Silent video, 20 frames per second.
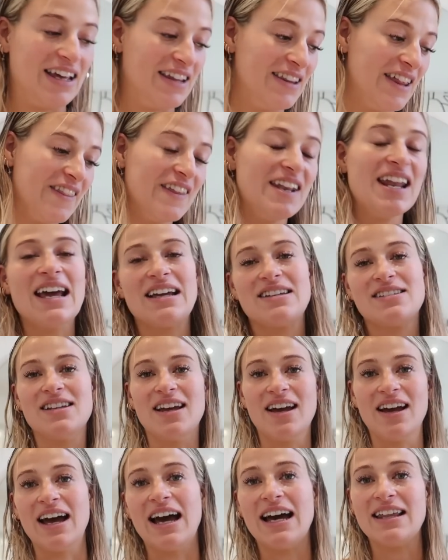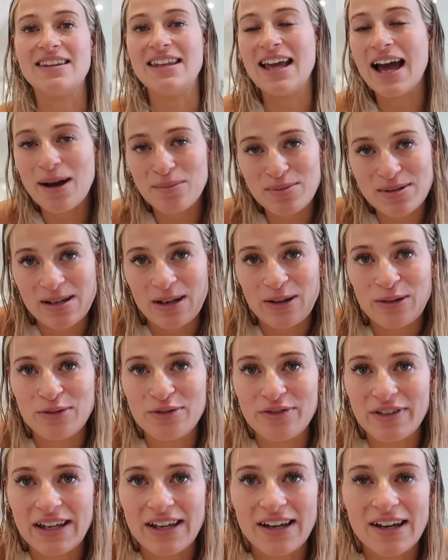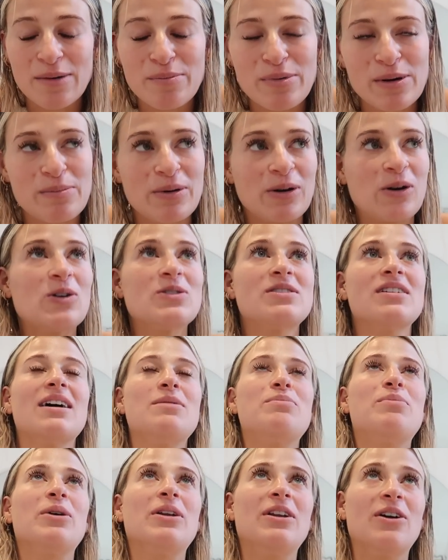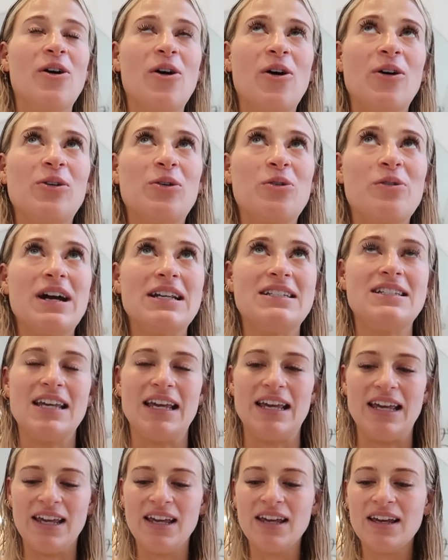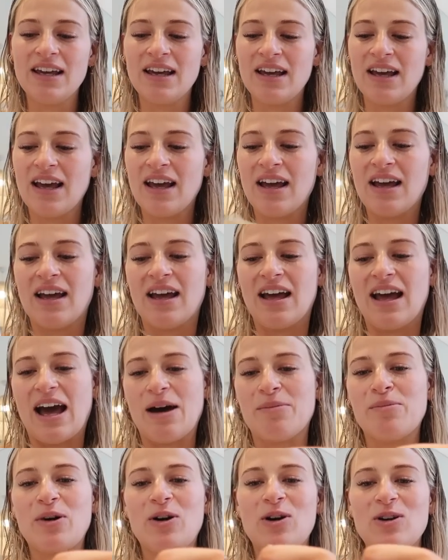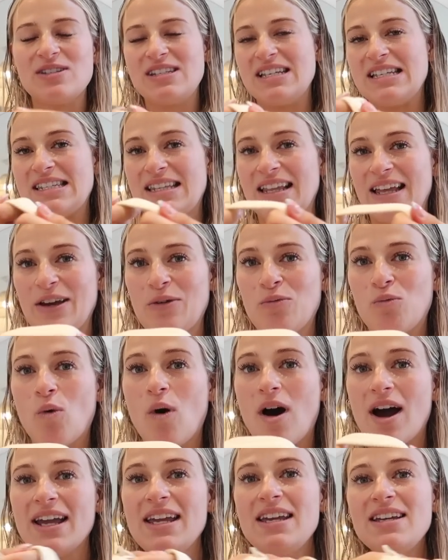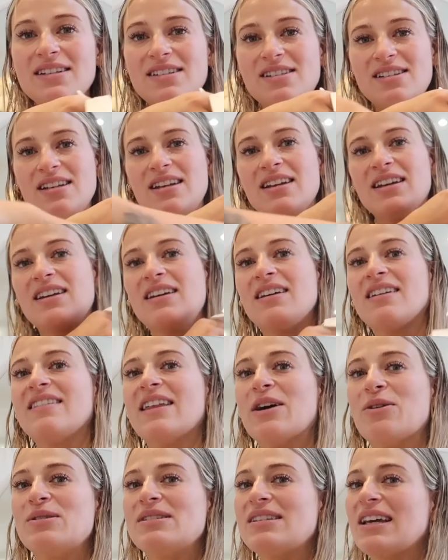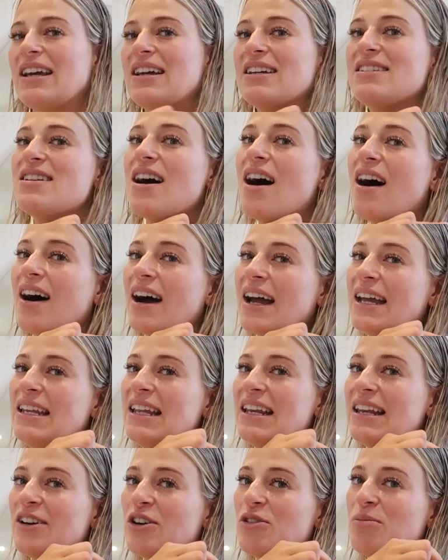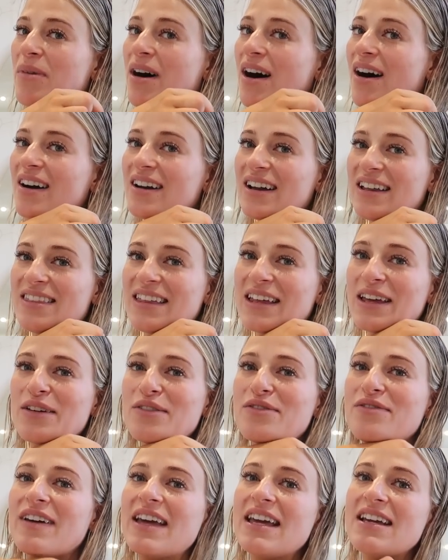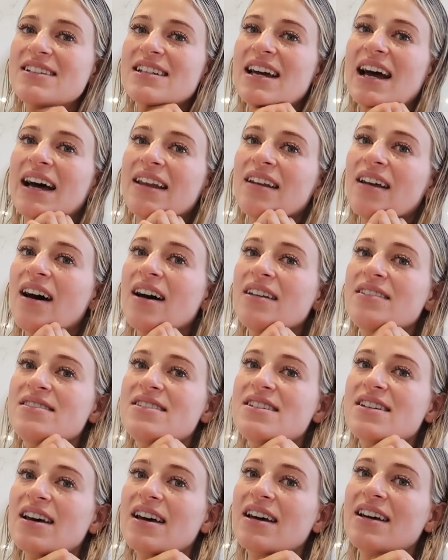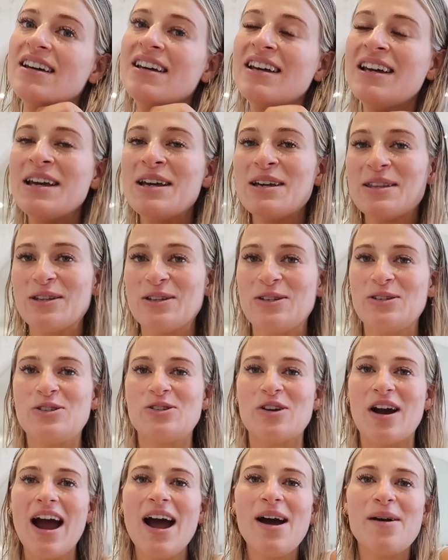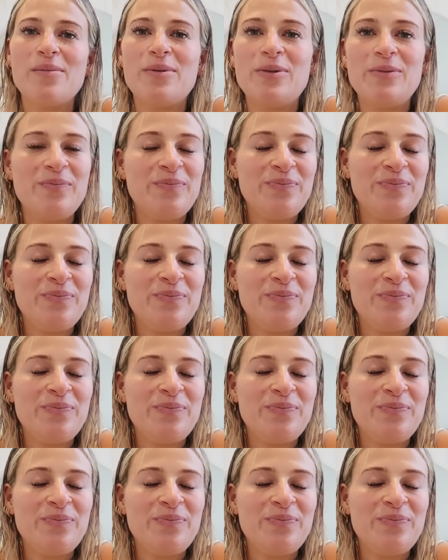And then the next day I had the absolute fear, but because I'd put it on already and because it's like white, there was like a tiny little mark, I think, of fake tan under the strap.